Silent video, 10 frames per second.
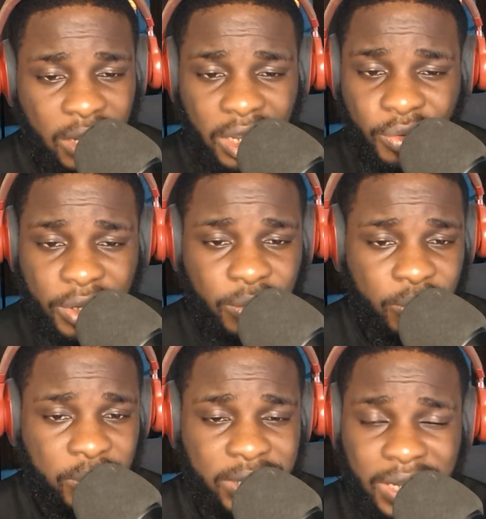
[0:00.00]
Anyway,
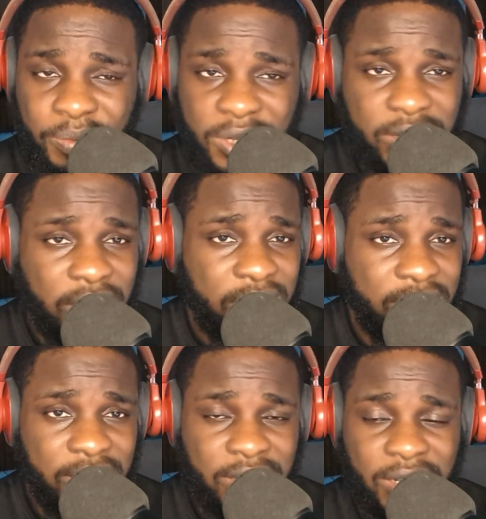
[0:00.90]
with that being said,
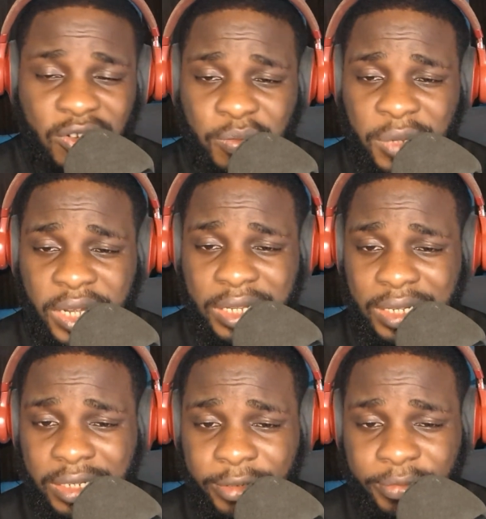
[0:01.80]
this is the end of
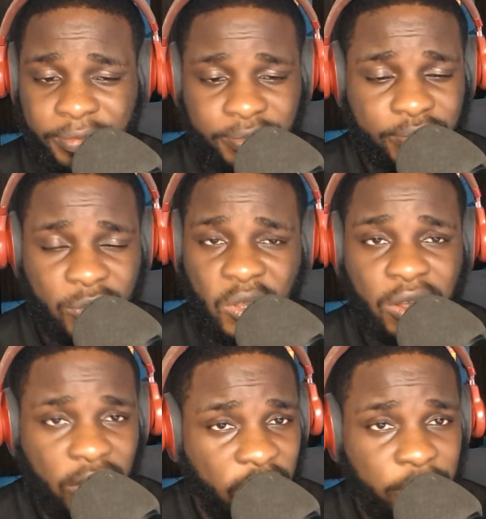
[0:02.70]

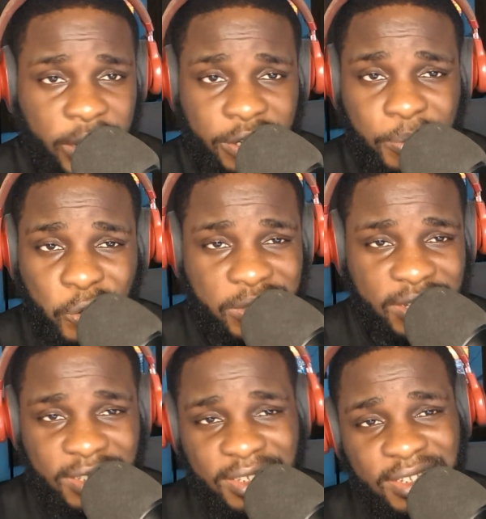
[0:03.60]
my
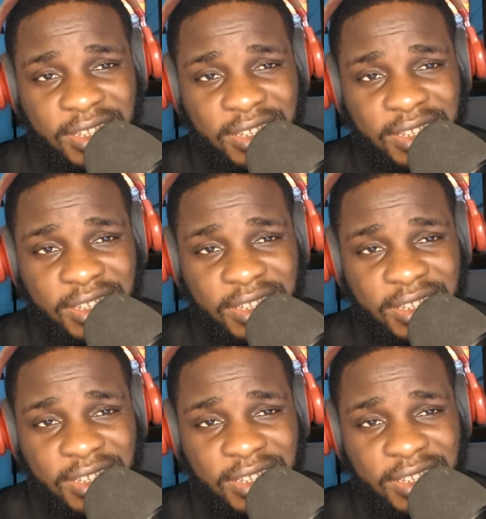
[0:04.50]
reporting.